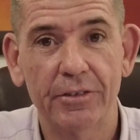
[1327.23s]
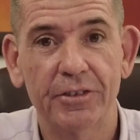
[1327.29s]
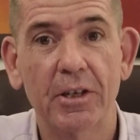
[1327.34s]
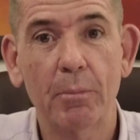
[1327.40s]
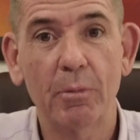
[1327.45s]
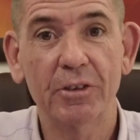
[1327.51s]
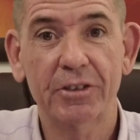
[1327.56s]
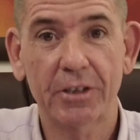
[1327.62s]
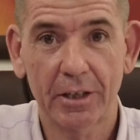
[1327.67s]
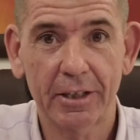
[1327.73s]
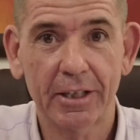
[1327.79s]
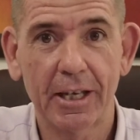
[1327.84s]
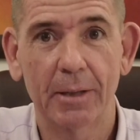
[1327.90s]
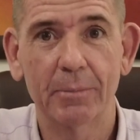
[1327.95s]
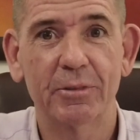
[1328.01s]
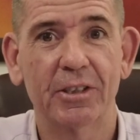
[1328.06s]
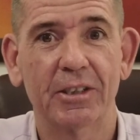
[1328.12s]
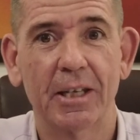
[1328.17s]
Someone's going to
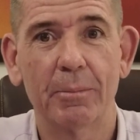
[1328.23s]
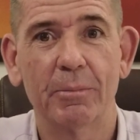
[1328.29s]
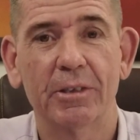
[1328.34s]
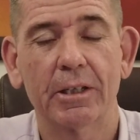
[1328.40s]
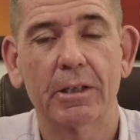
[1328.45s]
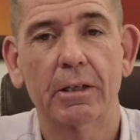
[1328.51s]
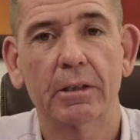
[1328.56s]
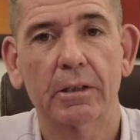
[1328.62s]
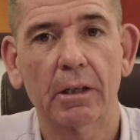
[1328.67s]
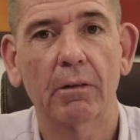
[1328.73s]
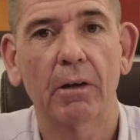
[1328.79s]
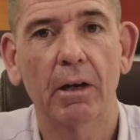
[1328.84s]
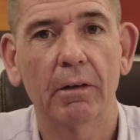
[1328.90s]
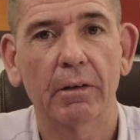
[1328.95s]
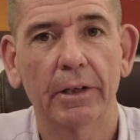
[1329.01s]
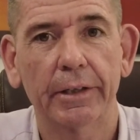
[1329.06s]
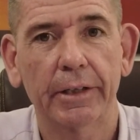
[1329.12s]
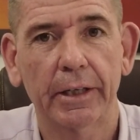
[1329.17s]
come to them and they're going to go,
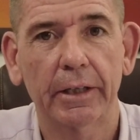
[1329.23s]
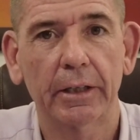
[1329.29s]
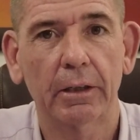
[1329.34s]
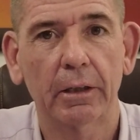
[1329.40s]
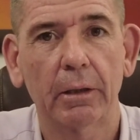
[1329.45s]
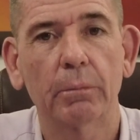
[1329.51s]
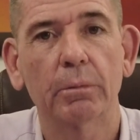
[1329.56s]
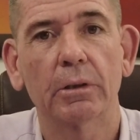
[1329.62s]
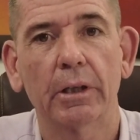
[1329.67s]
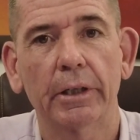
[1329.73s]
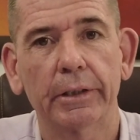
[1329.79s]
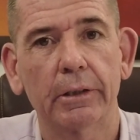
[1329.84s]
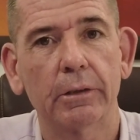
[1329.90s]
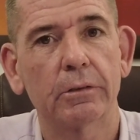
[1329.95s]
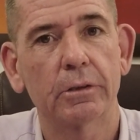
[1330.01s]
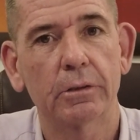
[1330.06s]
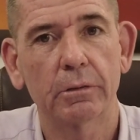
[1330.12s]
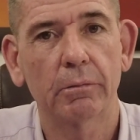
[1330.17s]
oh, okay, I would like
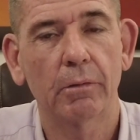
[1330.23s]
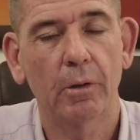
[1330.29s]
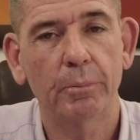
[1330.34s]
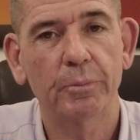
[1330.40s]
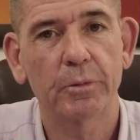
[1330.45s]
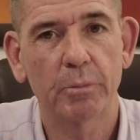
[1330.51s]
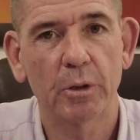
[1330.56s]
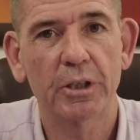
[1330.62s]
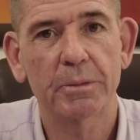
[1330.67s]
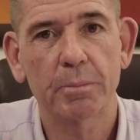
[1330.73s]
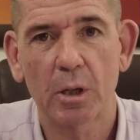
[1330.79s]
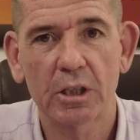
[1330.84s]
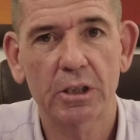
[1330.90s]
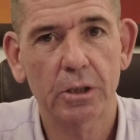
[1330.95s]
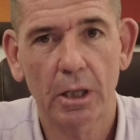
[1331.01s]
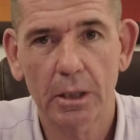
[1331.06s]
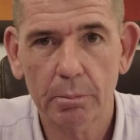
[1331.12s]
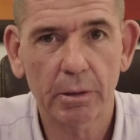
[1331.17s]
you to optimize my
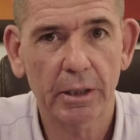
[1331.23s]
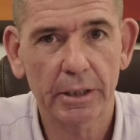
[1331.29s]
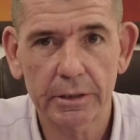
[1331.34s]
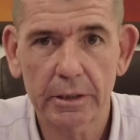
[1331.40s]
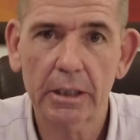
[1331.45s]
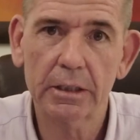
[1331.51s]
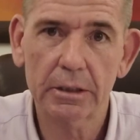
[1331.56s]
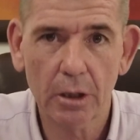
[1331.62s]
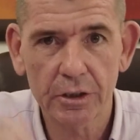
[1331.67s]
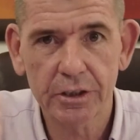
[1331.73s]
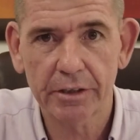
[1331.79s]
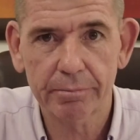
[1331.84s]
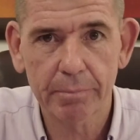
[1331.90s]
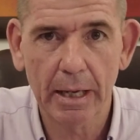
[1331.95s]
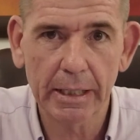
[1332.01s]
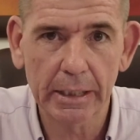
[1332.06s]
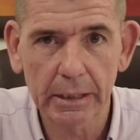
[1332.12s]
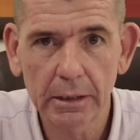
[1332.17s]
site, please. Here's lots of
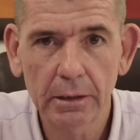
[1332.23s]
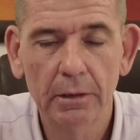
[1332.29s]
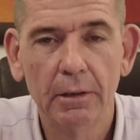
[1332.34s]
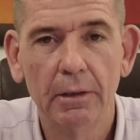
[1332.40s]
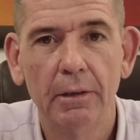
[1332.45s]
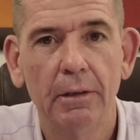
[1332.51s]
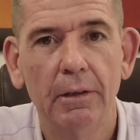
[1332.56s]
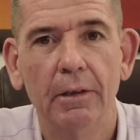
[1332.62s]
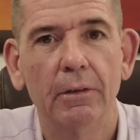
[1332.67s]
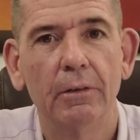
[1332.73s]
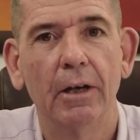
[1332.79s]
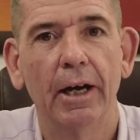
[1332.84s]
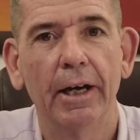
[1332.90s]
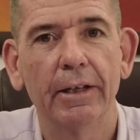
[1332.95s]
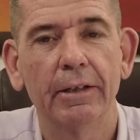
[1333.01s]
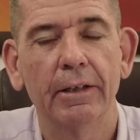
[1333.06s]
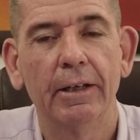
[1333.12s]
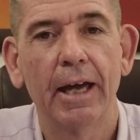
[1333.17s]
money,
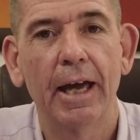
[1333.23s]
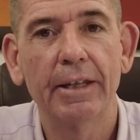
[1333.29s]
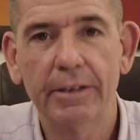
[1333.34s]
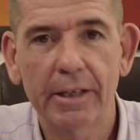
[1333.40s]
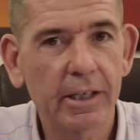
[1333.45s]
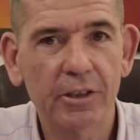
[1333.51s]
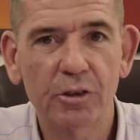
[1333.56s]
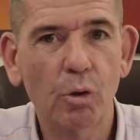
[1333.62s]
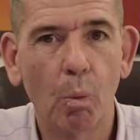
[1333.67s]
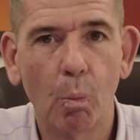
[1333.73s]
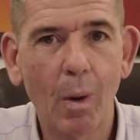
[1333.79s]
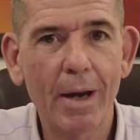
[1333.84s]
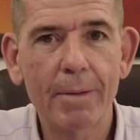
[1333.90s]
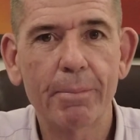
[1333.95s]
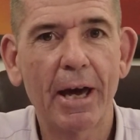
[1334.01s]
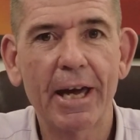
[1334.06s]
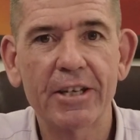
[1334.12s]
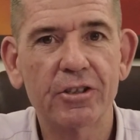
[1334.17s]
right? And they're going to do it
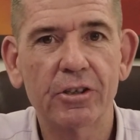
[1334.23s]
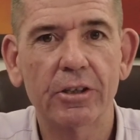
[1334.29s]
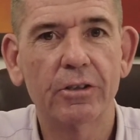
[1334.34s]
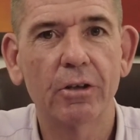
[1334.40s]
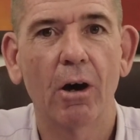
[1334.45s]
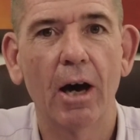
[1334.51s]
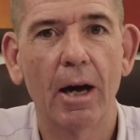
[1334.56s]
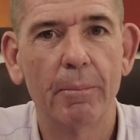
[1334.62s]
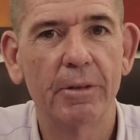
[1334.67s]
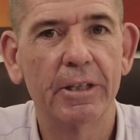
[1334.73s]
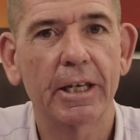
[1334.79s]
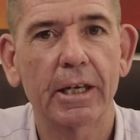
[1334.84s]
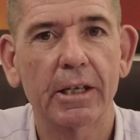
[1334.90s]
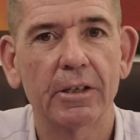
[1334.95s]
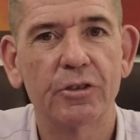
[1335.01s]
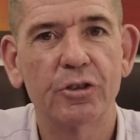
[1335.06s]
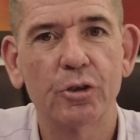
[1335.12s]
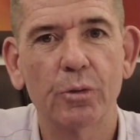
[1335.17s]
one page at a time, and they're
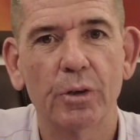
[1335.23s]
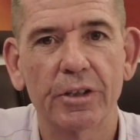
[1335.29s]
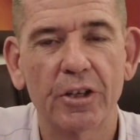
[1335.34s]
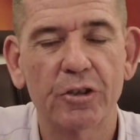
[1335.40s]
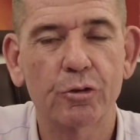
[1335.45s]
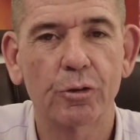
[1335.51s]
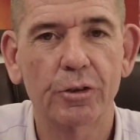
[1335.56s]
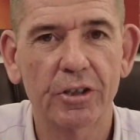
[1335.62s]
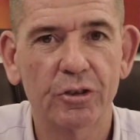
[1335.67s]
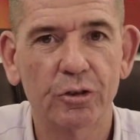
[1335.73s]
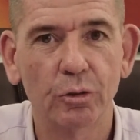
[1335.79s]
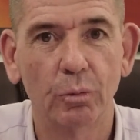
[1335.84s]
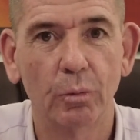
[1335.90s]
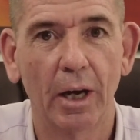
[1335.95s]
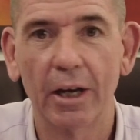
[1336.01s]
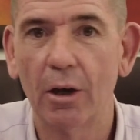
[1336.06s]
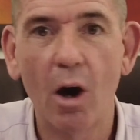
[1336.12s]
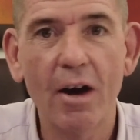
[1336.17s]
going to do it the traditional
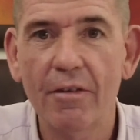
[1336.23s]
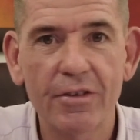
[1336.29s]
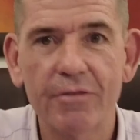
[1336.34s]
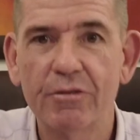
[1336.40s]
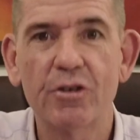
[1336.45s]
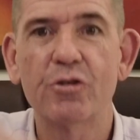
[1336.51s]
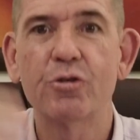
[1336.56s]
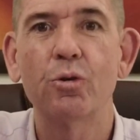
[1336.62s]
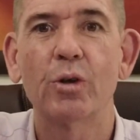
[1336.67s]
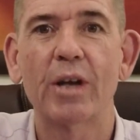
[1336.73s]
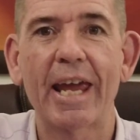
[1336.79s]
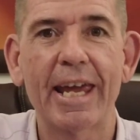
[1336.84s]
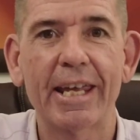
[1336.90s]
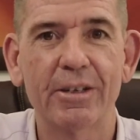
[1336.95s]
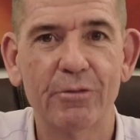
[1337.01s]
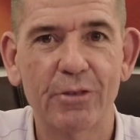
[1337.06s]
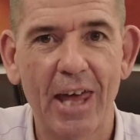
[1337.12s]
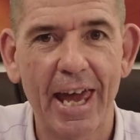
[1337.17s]
way. I've even thought
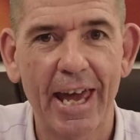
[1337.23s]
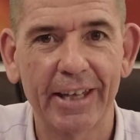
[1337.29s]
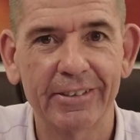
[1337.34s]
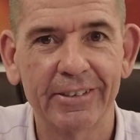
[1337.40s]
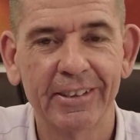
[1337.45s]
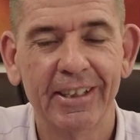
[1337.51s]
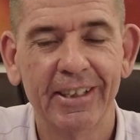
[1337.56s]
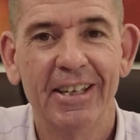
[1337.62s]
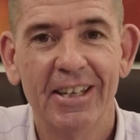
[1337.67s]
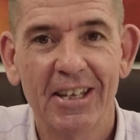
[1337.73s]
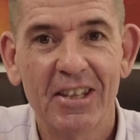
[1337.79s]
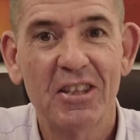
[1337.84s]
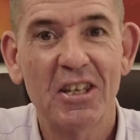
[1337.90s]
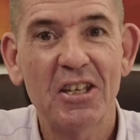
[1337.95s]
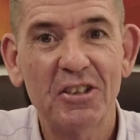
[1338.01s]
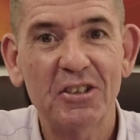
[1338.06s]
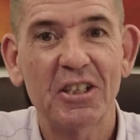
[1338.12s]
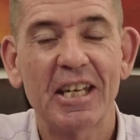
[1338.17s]
ahead of that.
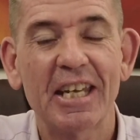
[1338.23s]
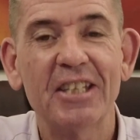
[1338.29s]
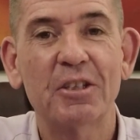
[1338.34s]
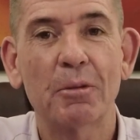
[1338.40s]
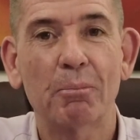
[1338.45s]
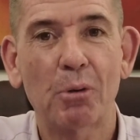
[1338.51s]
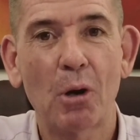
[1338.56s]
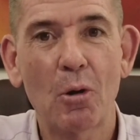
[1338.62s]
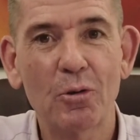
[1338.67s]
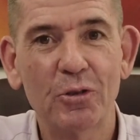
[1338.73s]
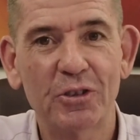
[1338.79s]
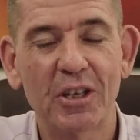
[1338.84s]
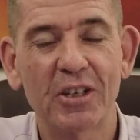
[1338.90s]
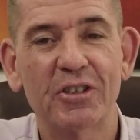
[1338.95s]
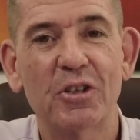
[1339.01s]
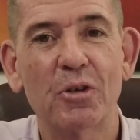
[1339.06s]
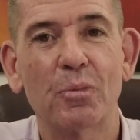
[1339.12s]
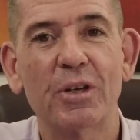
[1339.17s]
This is a
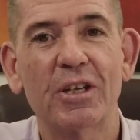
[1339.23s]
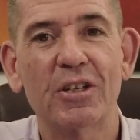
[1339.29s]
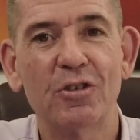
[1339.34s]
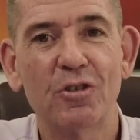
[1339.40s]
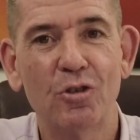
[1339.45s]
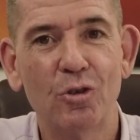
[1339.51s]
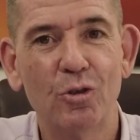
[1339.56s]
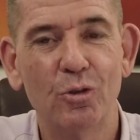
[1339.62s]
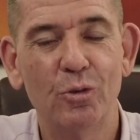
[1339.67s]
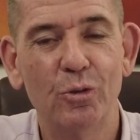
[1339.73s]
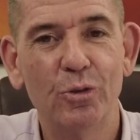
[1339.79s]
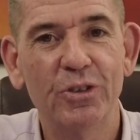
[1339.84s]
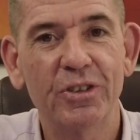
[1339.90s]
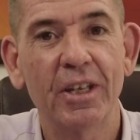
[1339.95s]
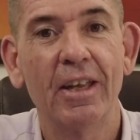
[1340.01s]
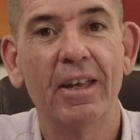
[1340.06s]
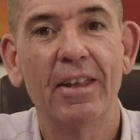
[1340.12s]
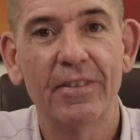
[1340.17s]
process that we can
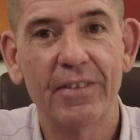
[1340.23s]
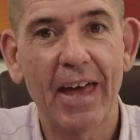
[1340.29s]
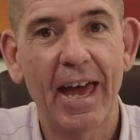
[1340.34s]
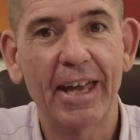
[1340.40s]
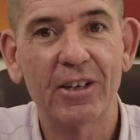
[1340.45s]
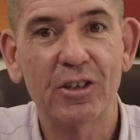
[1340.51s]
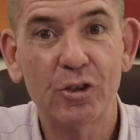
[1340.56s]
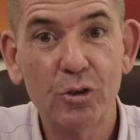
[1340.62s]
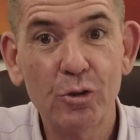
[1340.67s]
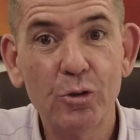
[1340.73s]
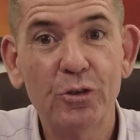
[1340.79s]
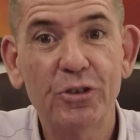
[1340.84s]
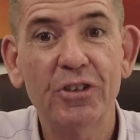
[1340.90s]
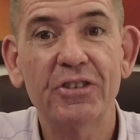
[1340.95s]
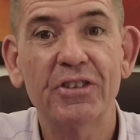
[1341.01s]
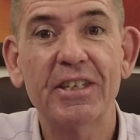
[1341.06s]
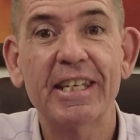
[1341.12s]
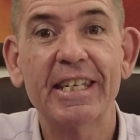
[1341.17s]
use that
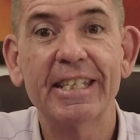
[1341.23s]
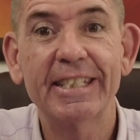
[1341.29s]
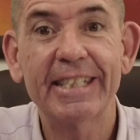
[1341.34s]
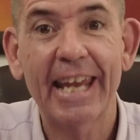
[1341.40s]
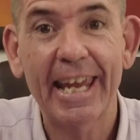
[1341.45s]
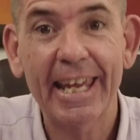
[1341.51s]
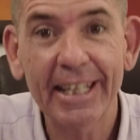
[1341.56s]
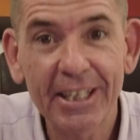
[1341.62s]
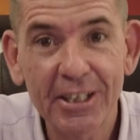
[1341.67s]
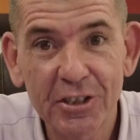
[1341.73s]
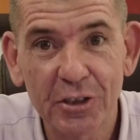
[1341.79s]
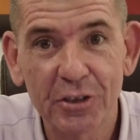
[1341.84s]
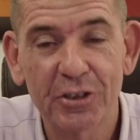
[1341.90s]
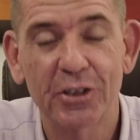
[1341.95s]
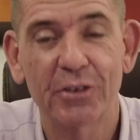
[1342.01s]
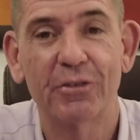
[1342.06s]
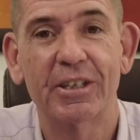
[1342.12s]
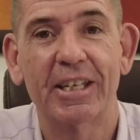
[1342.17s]
uses the
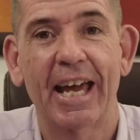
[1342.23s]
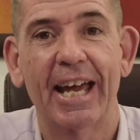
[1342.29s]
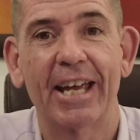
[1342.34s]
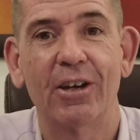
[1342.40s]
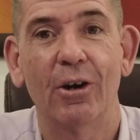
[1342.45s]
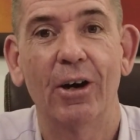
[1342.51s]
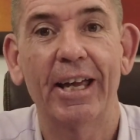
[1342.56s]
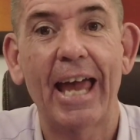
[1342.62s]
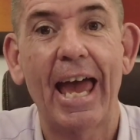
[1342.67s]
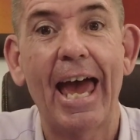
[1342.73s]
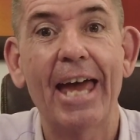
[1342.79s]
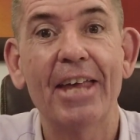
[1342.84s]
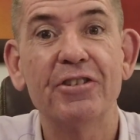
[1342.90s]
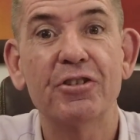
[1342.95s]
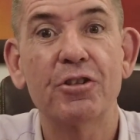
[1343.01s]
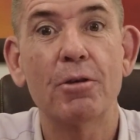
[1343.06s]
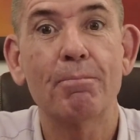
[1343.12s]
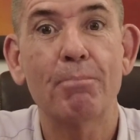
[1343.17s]
intelligence of the AI
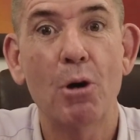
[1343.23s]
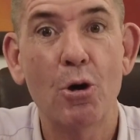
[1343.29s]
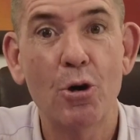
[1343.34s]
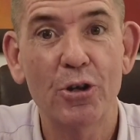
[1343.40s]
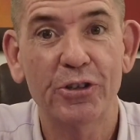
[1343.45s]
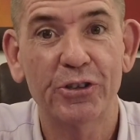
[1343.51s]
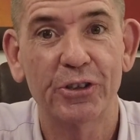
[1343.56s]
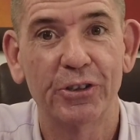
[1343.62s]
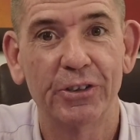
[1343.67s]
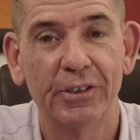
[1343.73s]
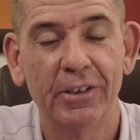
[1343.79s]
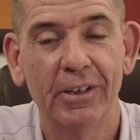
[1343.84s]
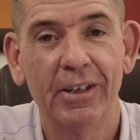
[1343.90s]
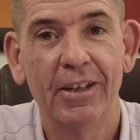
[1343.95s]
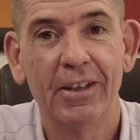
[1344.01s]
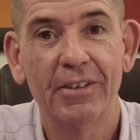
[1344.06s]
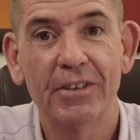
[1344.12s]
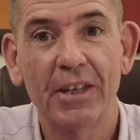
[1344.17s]
as the
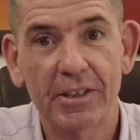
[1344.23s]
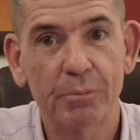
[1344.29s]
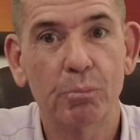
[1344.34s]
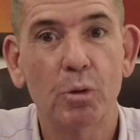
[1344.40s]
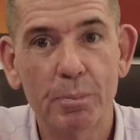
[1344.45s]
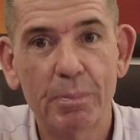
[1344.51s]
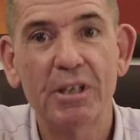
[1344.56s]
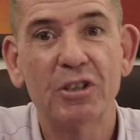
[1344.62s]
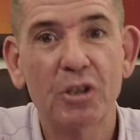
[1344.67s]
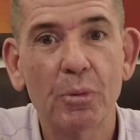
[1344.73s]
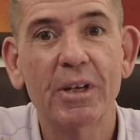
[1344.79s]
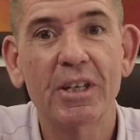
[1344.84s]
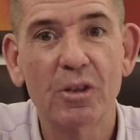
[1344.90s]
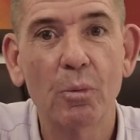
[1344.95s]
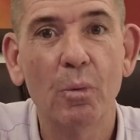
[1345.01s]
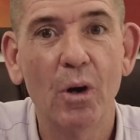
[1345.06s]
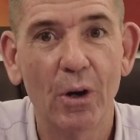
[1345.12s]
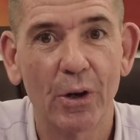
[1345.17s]
person that would be doing
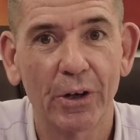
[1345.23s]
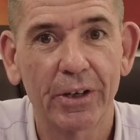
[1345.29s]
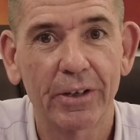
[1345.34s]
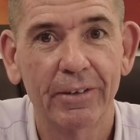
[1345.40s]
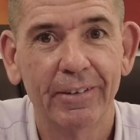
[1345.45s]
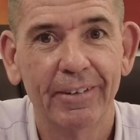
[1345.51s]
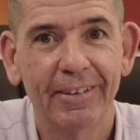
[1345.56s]
the work.